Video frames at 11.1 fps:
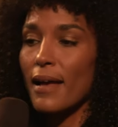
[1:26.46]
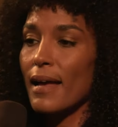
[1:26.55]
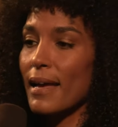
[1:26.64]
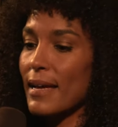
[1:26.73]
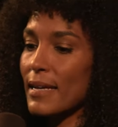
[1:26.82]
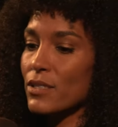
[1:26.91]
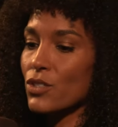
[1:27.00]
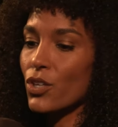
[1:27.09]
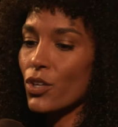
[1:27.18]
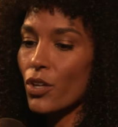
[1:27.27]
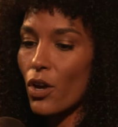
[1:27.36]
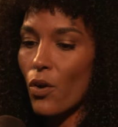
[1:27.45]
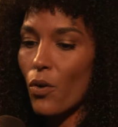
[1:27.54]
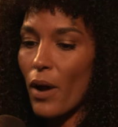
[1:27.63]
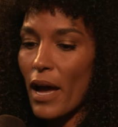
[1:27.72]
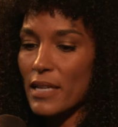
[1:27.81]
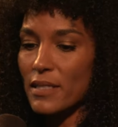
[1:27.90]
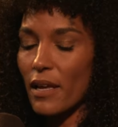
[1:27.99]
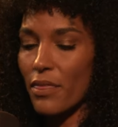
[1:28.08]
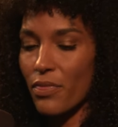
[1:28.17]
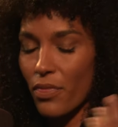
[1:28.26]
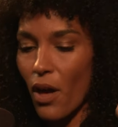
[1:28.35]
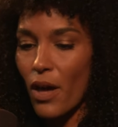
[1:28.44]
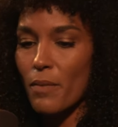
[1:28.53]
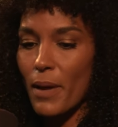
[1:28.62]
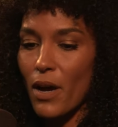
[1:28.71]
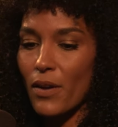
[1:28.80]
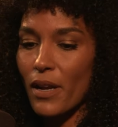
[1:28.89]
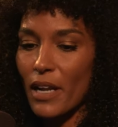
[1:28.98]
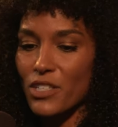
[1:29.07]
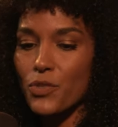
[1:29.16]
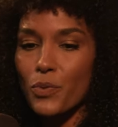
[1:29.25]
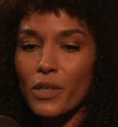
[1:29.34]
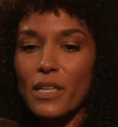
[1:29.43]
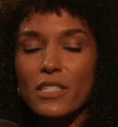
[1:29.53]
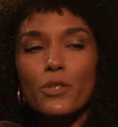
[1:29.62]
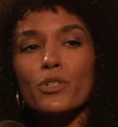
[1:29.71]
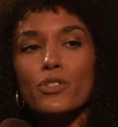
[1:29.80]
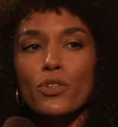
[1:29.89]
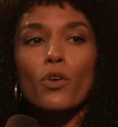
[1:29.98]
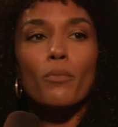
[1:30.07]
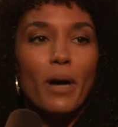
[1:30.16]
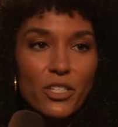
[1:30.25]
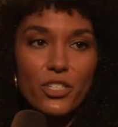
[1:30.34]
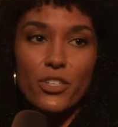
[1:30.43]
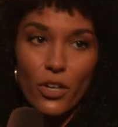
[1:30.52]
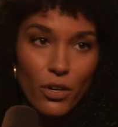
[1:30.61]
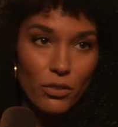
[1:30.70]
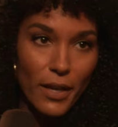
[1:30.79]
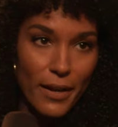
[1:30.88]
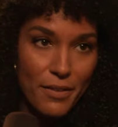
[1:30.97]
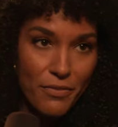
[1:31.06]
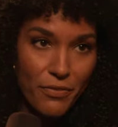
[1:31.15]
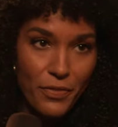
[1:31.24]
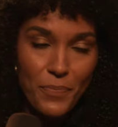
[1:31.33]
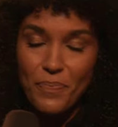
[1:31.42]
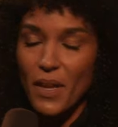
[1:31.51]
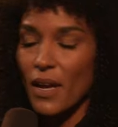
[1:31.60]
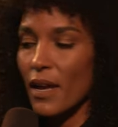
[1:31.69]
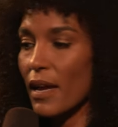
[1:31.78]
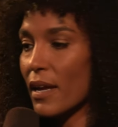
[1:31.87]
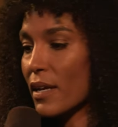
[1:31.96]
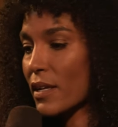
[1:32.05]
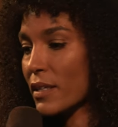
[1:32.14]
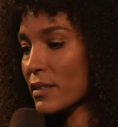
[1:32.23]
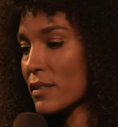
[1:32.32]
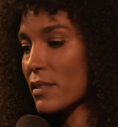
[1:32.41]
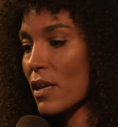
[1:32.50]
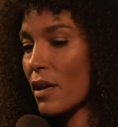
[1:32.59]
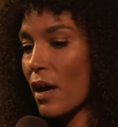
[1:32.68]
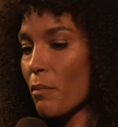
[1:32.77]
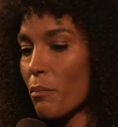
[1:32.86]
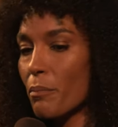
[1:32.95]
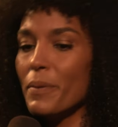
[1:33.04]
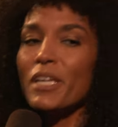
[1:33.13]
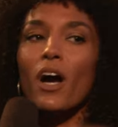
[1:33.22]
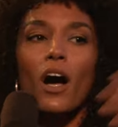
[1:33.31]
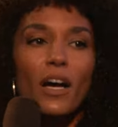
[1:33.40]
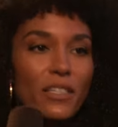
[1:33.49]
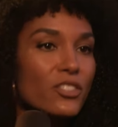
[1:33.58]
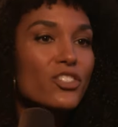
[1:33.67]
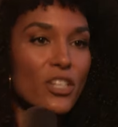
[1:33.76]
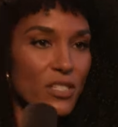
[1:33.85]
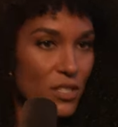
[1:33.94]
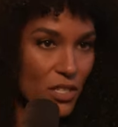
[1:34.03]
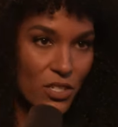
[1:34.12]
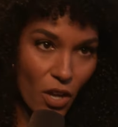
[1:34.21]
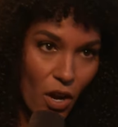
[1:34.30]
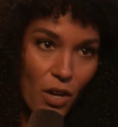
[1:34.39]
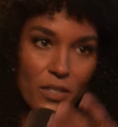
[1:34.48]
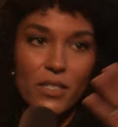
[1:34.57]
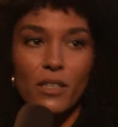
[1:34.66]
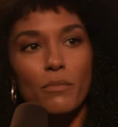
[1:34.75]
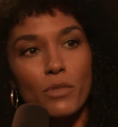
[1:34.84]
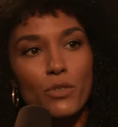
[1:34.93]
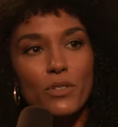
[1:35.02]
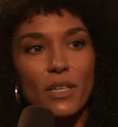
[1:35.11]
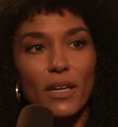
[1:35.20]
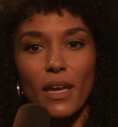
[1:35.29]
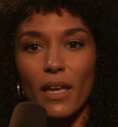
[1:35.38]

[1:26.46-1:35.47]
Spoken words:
And, you know, as I thought about it, I just realized there was so much to her life. And beyond just the songs and the music.